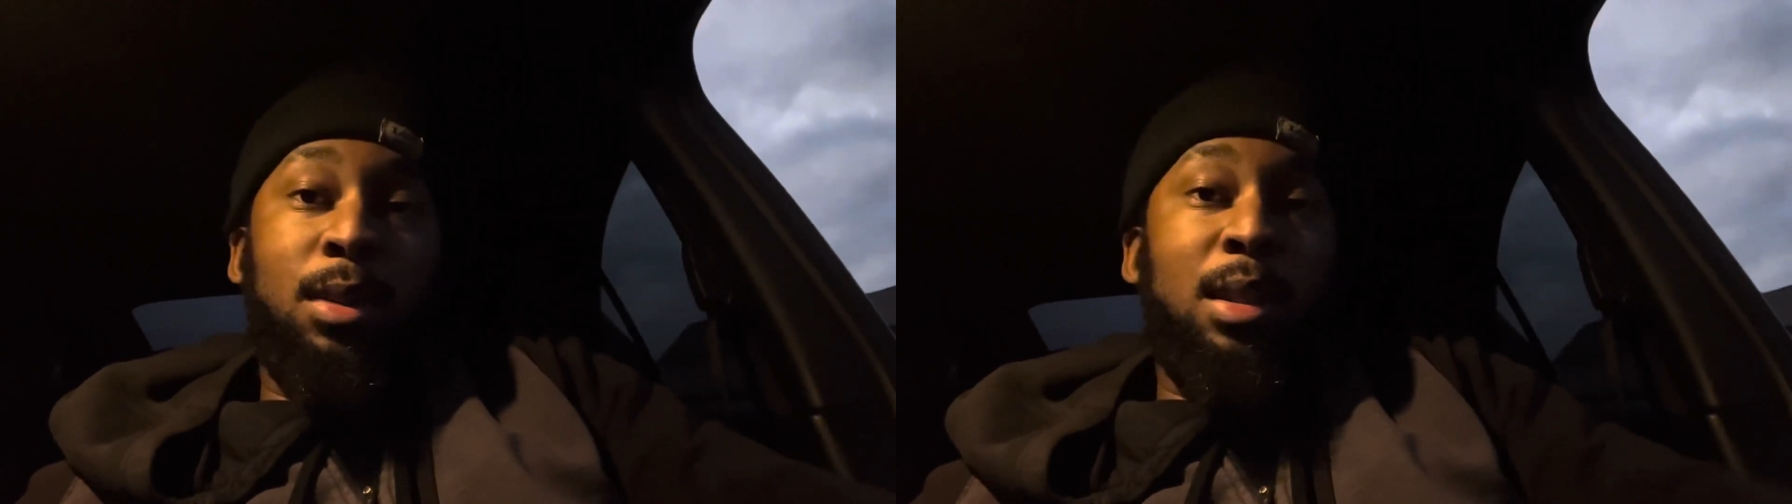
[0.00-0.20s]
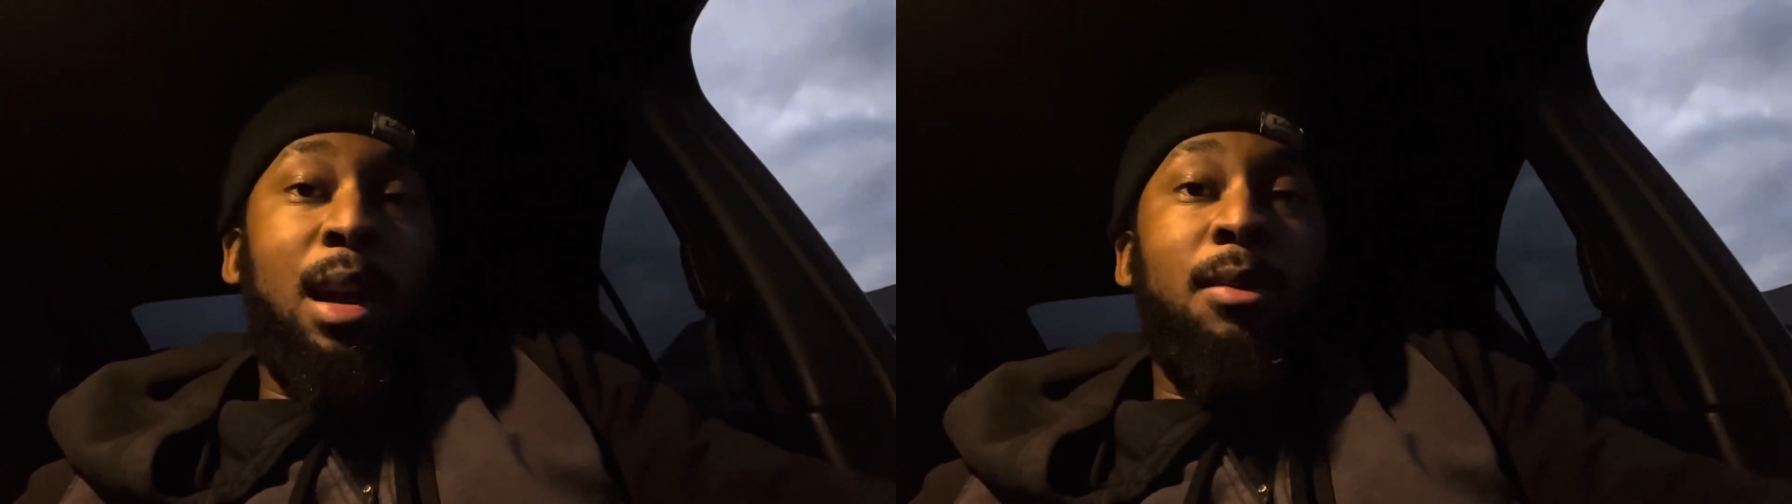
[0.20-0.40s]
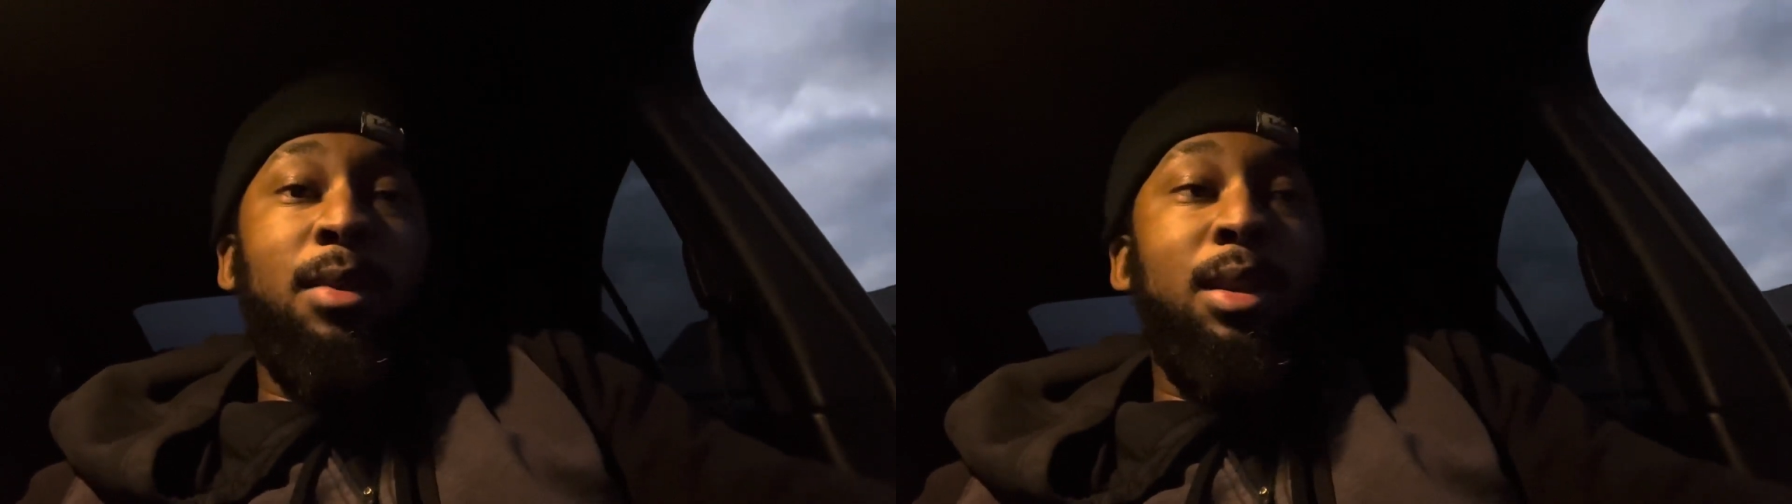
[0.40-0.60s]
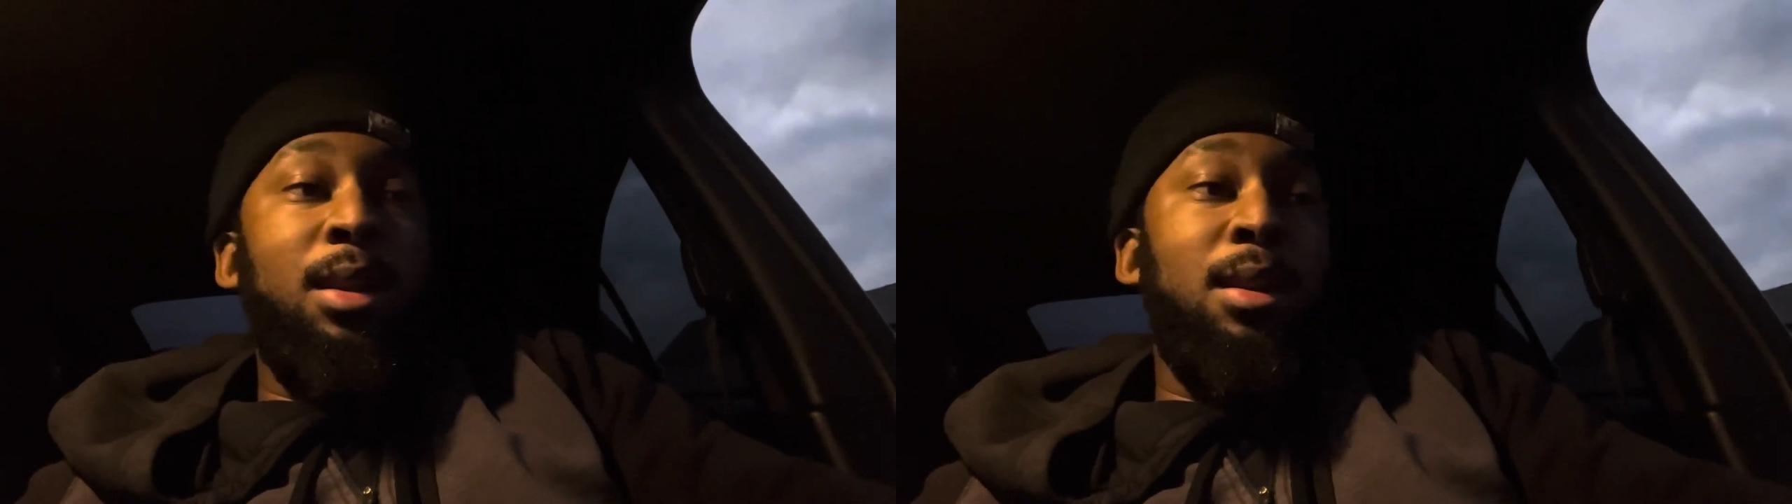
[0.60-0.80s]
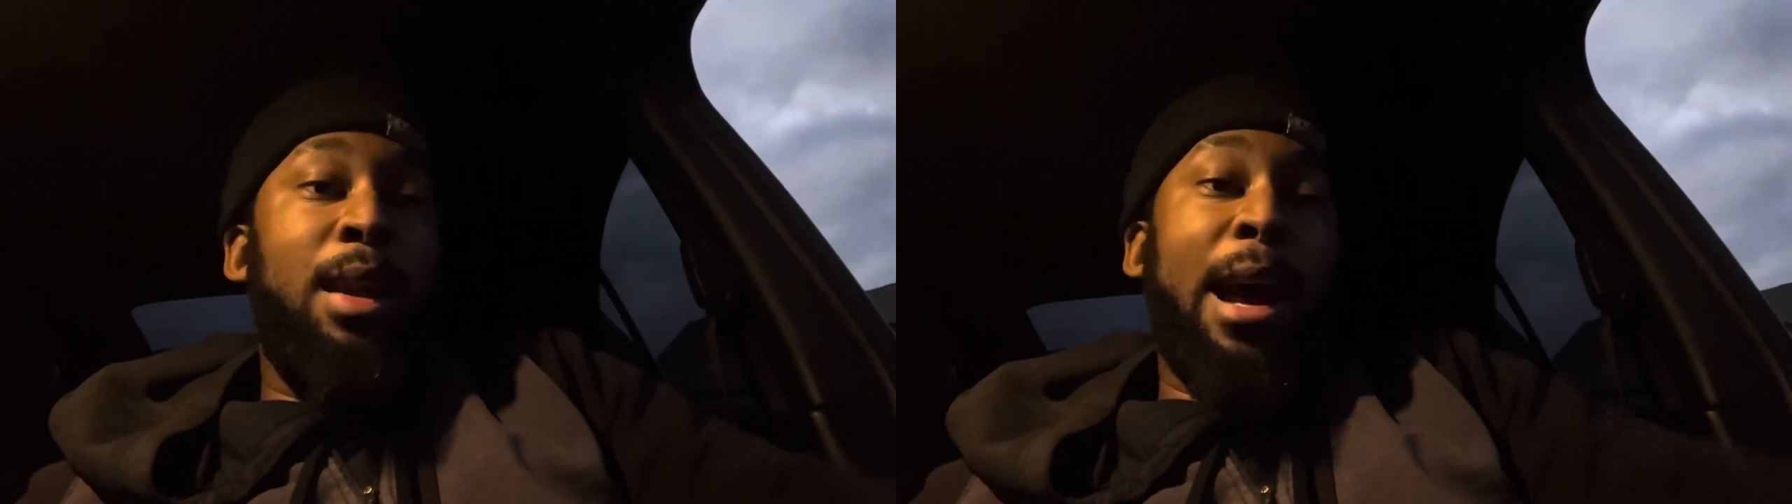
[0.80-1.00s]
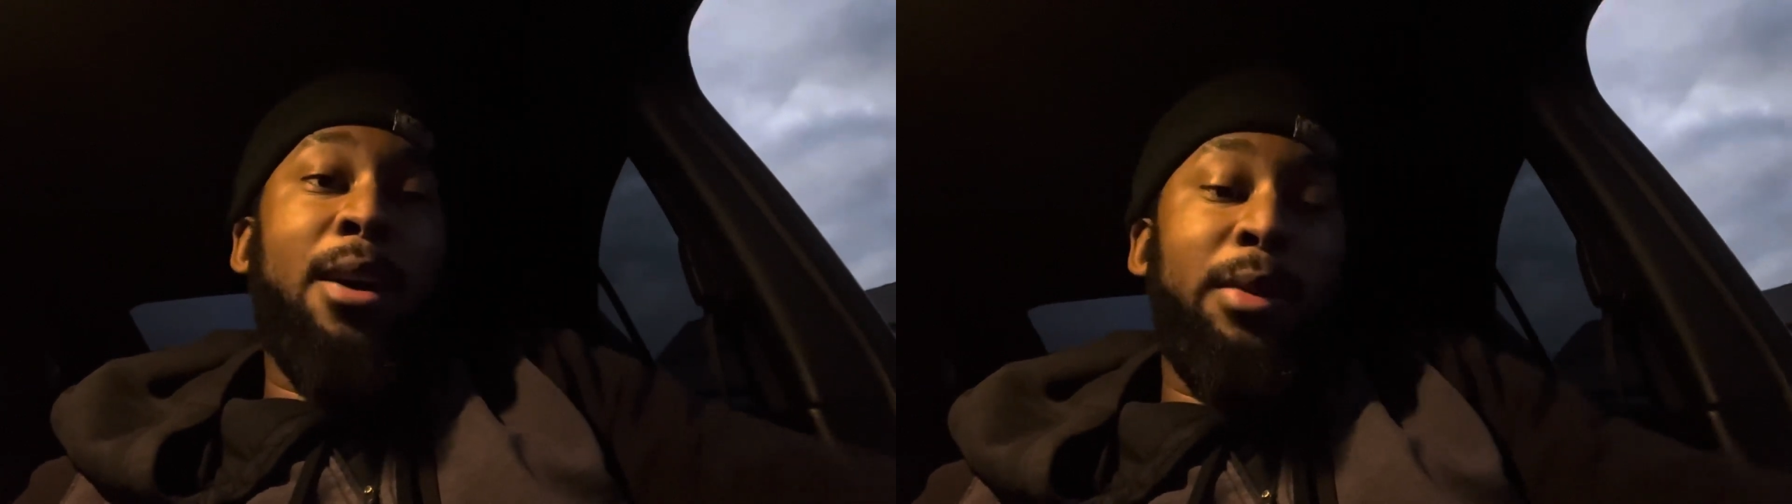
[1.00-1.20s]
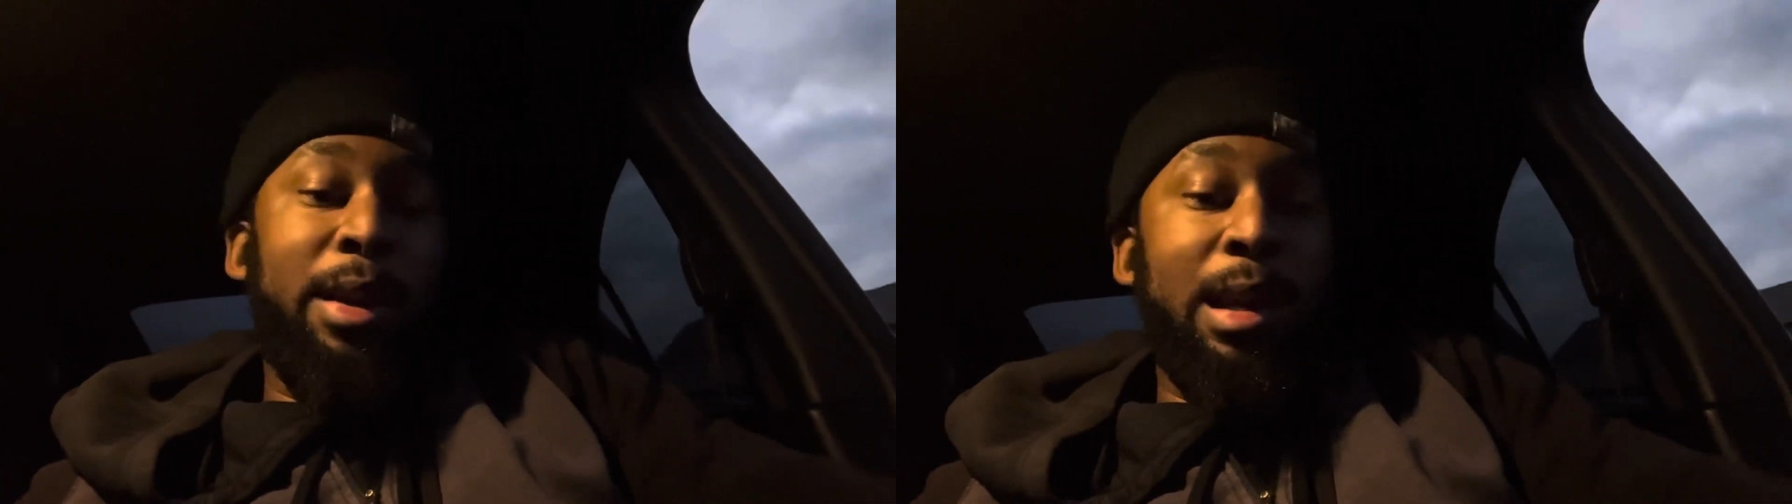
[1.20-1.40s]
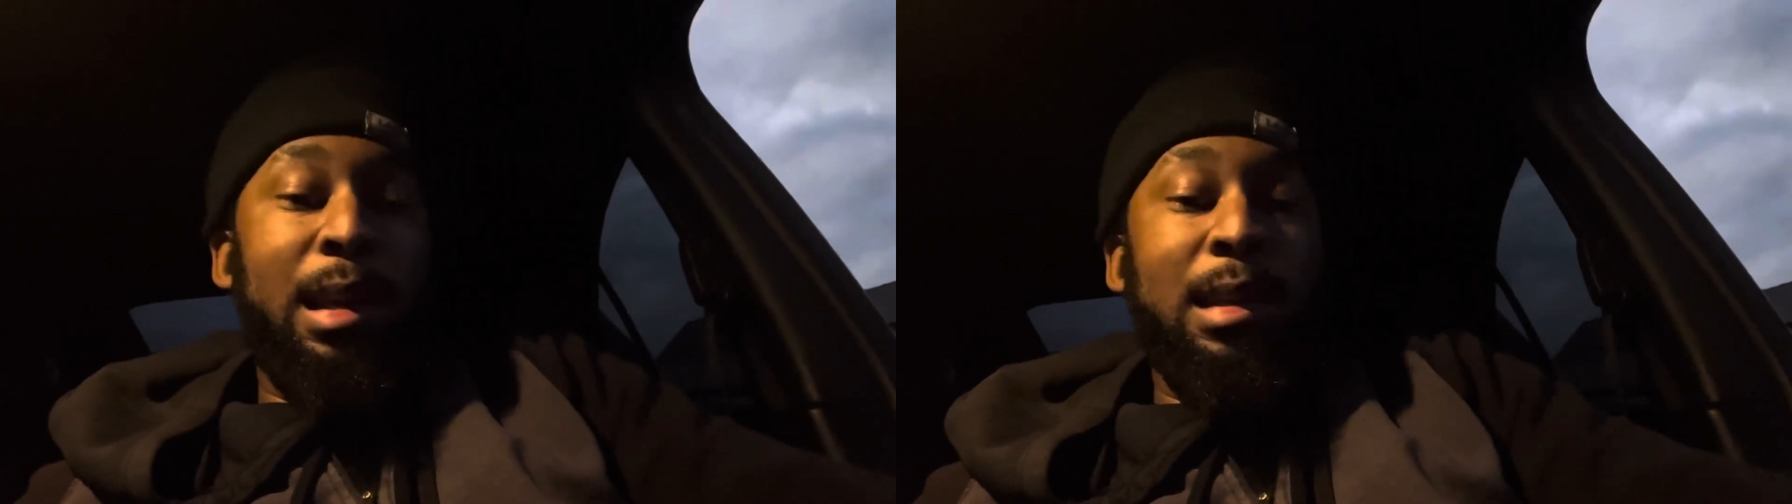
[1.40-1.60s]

It's not really dialed in.